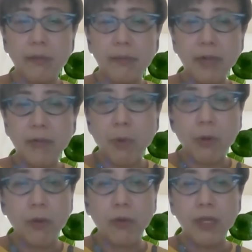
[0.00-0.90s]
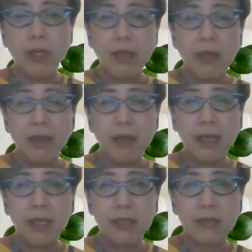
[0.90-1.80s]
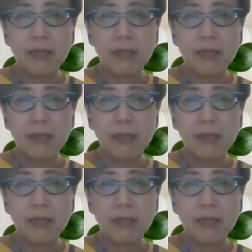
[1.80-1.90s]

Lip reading: my role is